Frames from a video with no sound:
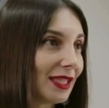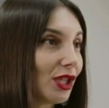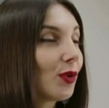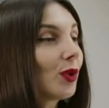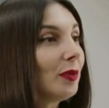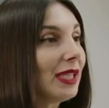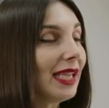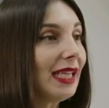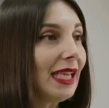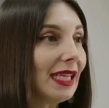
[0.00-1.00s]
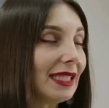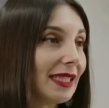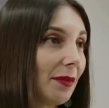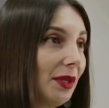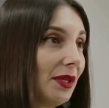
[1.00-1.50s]
culminating in a
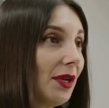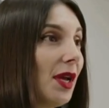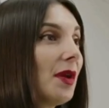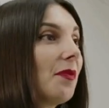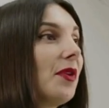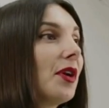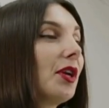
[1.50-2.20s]
seminar where